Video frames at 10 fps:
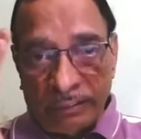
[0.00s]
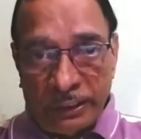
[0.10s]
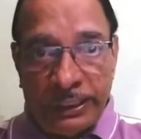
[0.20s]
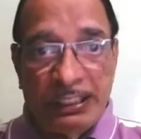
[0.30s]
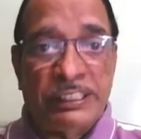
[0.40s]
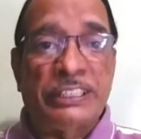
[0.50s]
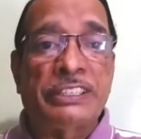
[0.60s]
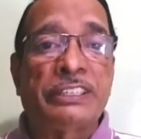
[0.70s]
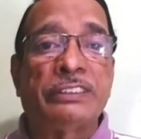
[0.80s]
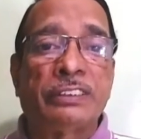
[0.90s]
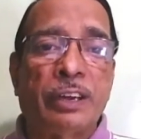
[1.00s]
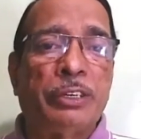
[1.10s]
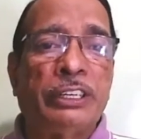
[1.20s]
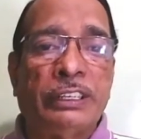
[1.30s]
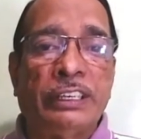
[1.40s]
decision, I
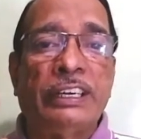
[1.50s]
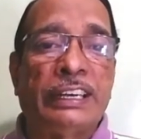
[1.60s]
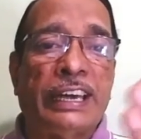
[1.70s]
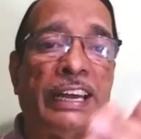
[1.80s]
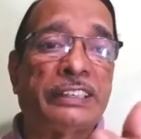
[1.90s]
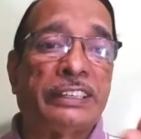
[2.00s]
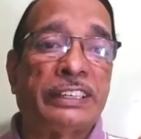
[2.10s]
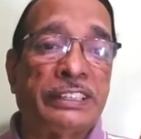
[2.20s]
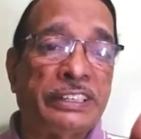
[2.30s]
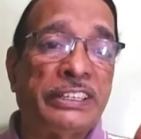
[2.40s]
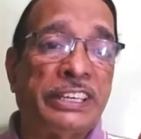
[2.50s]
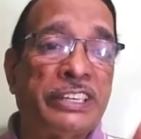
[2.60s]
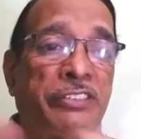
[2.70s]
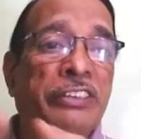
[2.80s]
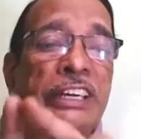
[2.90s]
mean, it takes
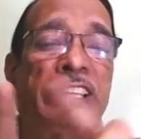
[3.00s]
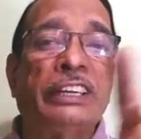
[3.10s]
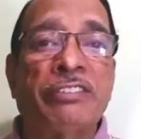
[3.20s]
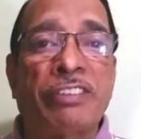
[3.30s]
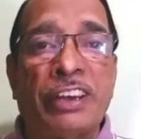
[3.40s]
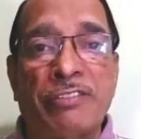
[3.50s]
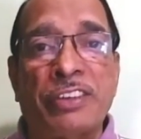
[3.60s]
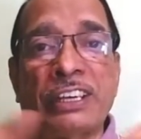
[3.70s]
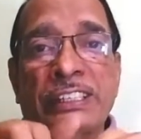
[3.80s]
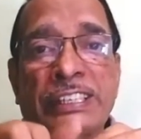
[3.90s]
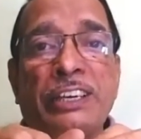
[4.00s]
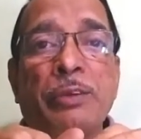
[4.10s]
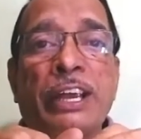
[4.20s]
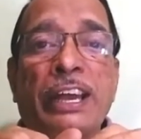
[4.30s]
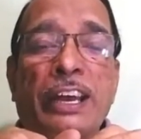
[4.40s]
decisions within the framework set
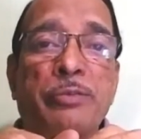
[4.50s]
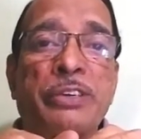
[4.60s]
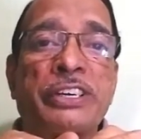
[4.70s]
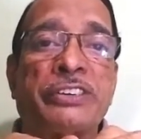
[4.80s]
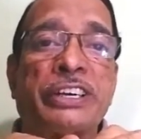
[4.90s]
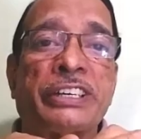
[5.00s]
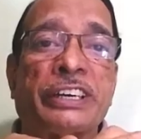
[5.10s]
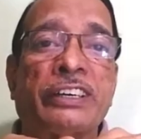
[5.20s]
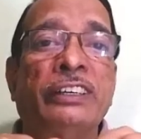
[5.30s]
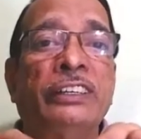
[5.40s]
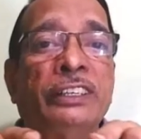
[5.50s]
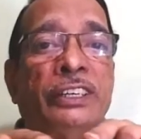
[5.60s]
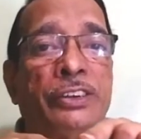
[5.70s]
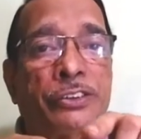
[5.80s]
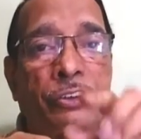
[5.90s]
by administration.
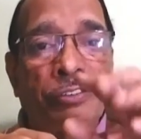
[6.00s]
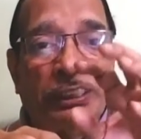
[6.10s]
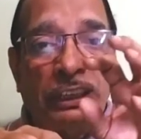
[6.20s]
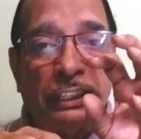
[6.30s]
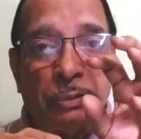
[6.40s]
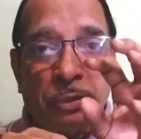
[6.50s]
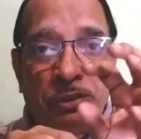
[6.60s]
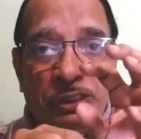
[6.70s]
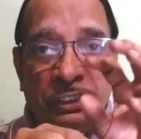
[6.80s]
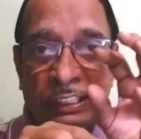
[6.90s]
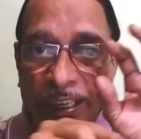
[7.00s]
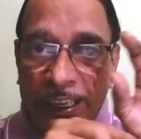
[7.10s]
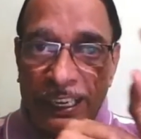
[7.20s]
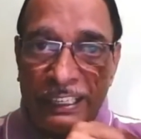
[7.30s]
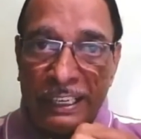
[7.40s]
So within the powers
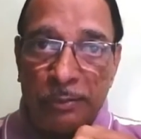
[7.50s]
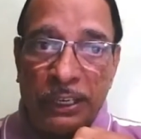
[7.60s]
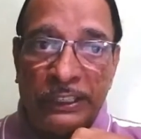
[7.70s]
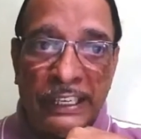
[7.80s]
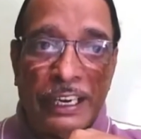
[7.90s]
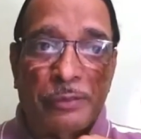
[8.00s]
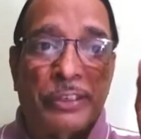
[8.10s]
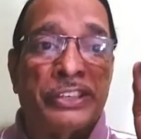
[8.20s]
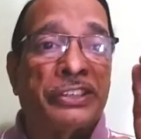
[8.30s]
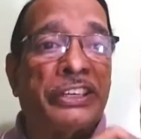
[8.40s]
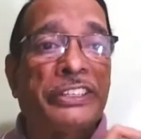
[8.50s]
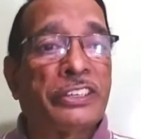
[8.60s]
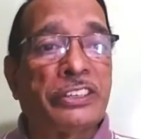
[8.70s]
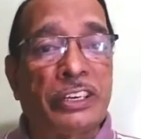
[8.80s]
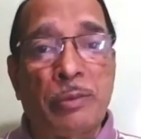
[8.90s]
delegated by the administration
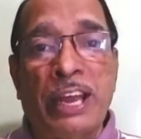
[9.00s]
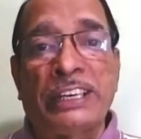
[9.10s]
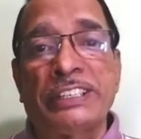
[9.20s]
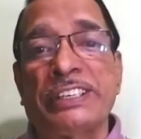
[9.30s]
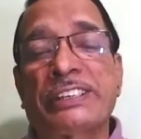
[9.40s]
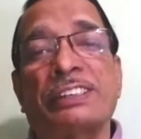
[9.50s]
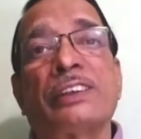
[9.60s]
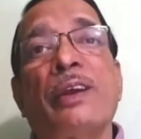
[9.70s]
to the managers.